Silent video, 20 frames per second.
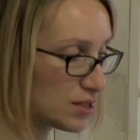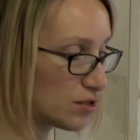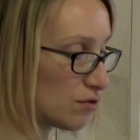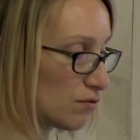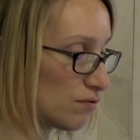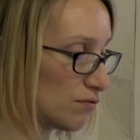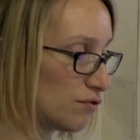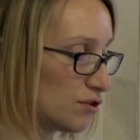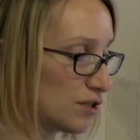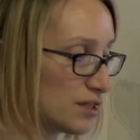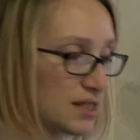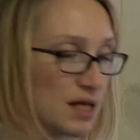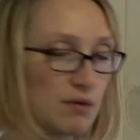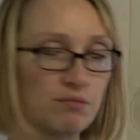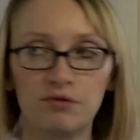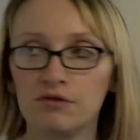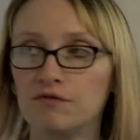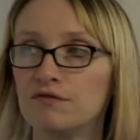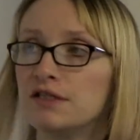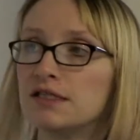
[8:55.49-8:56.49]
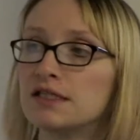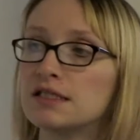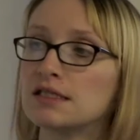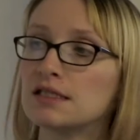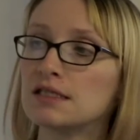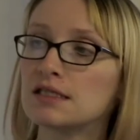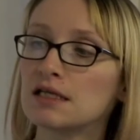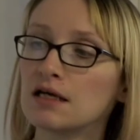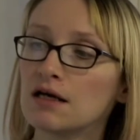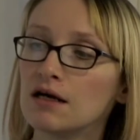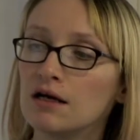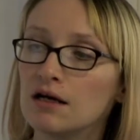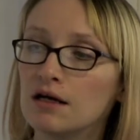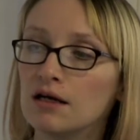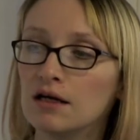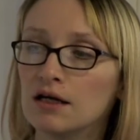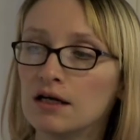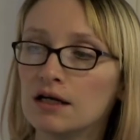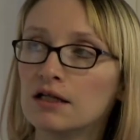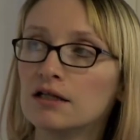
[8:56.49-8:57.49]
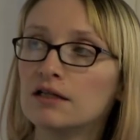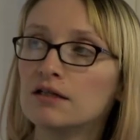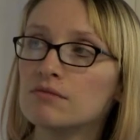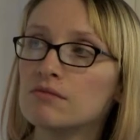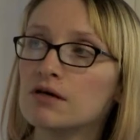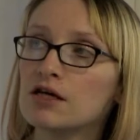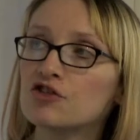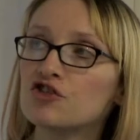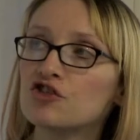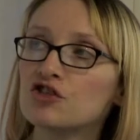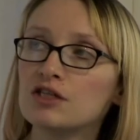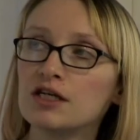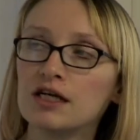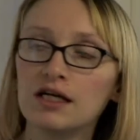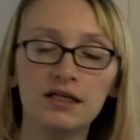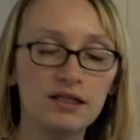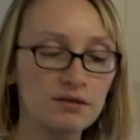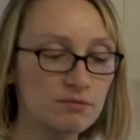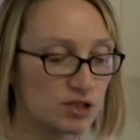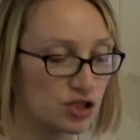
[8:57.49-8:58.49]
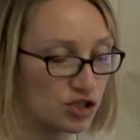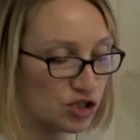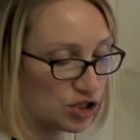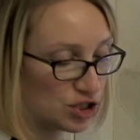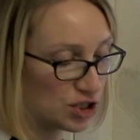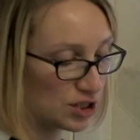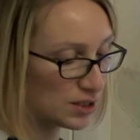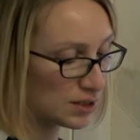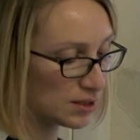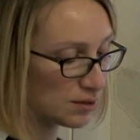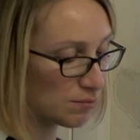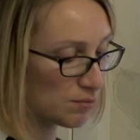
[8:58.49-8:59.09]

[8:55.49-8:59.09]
So, for example, this is the marginalia machine.